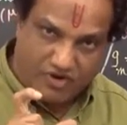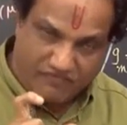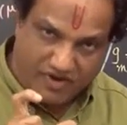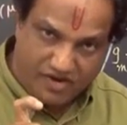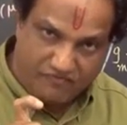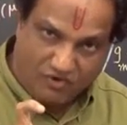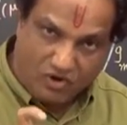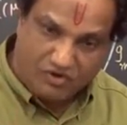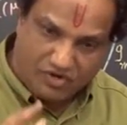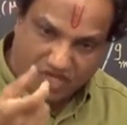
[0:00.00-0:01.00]
defined
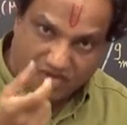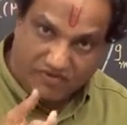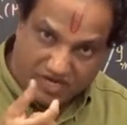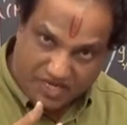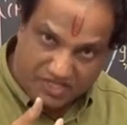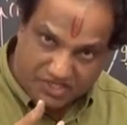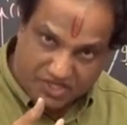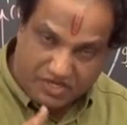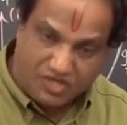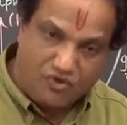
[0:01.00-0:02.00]
for given
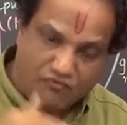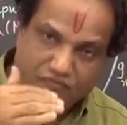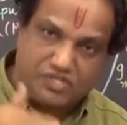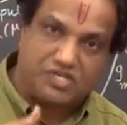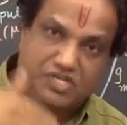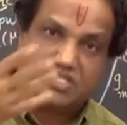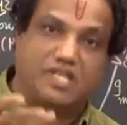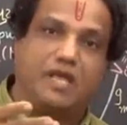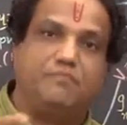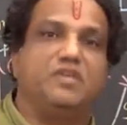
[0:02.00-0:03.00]
transistor, which
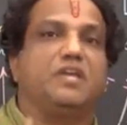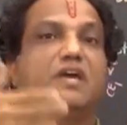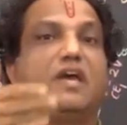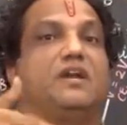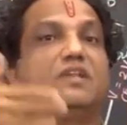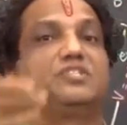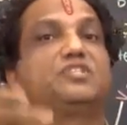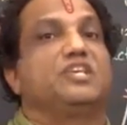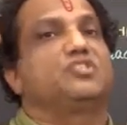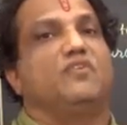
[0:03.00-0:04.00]
describe the
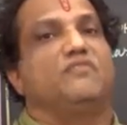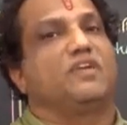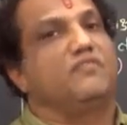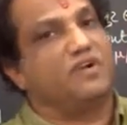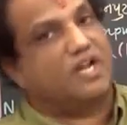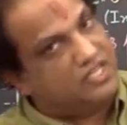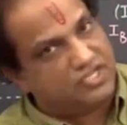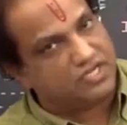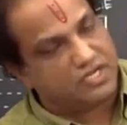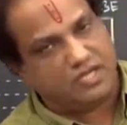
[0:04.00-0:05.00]
characteristics of a given
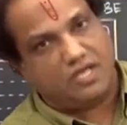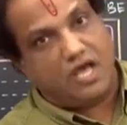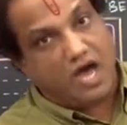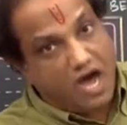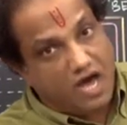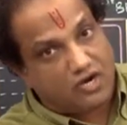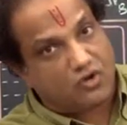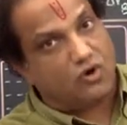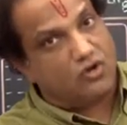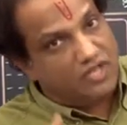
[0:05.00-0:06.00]
transistor,
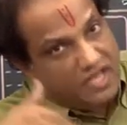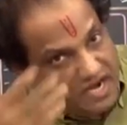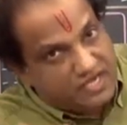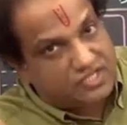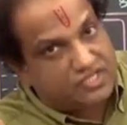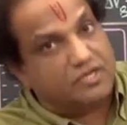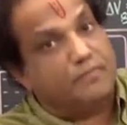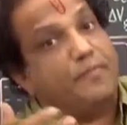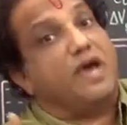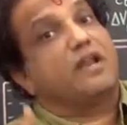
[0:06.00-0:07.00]
are called its
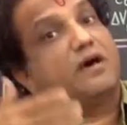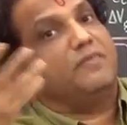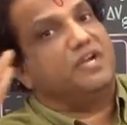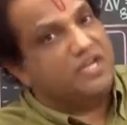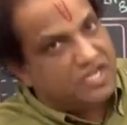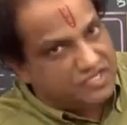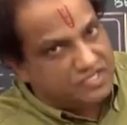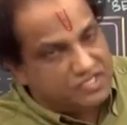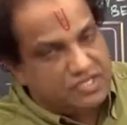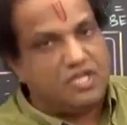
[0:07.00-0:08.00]

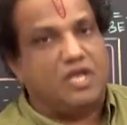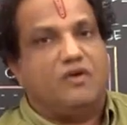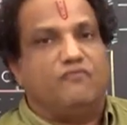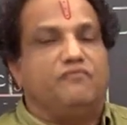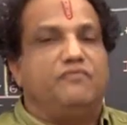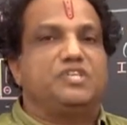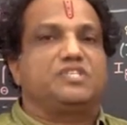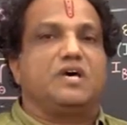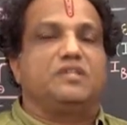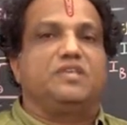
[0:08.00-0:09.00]
parameters.
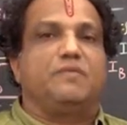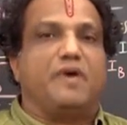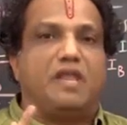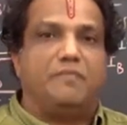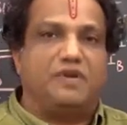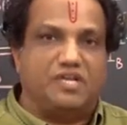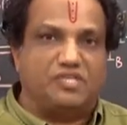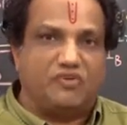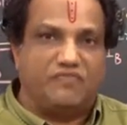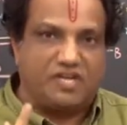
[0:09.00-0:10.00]
Which are the
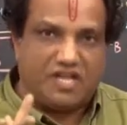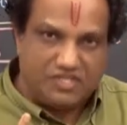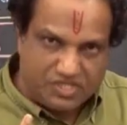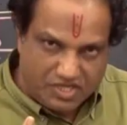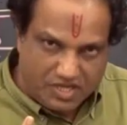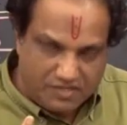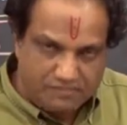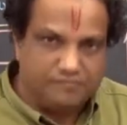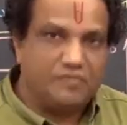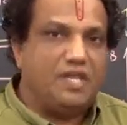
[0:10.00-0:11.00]
parameters of a
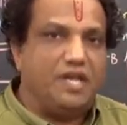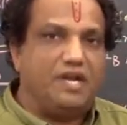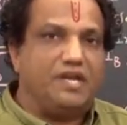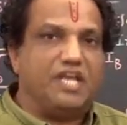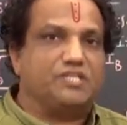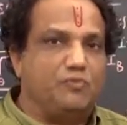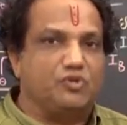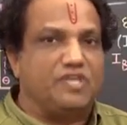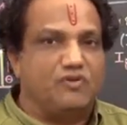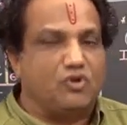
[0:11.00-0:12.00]
transistor? In
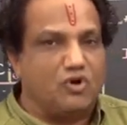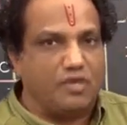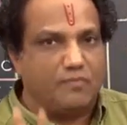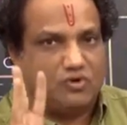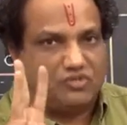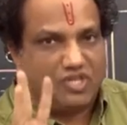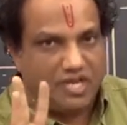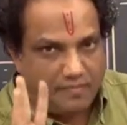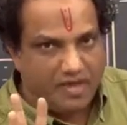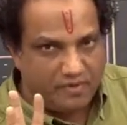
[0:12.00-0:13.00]
textbook, they have talked about
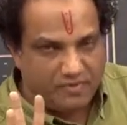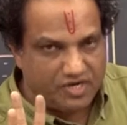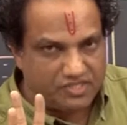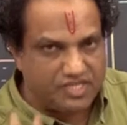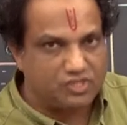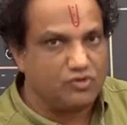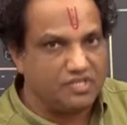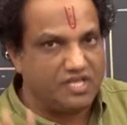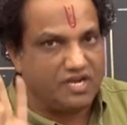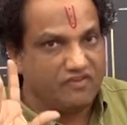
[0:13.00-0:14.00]
3 parameters.
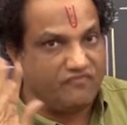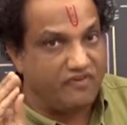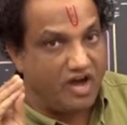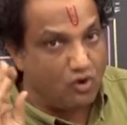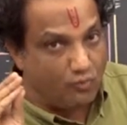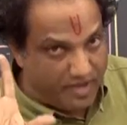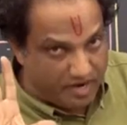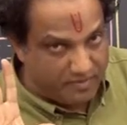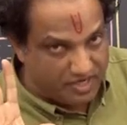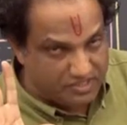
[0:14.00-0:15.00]
Actually, there are 5
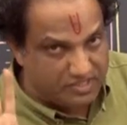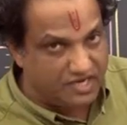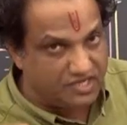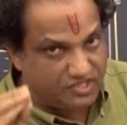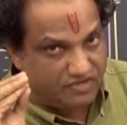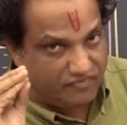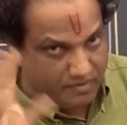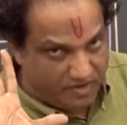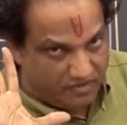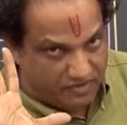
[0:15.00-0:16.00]
parameters. Let us see
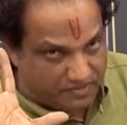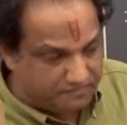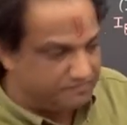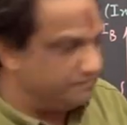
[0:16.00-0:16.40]
one by one.